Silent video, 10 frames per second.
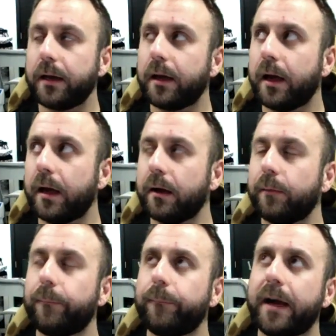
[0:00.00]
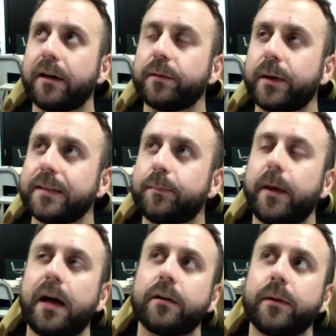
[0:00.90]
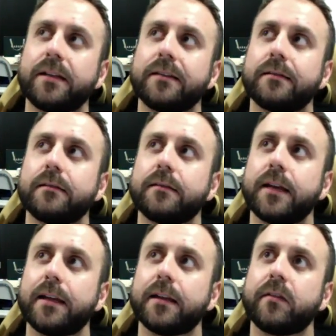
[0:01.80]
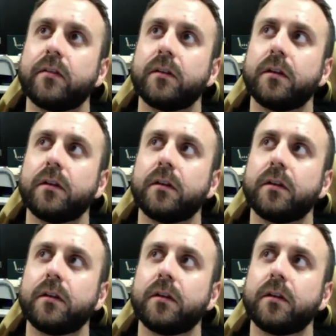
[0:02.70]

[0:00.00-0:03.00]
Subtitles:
how do I say this?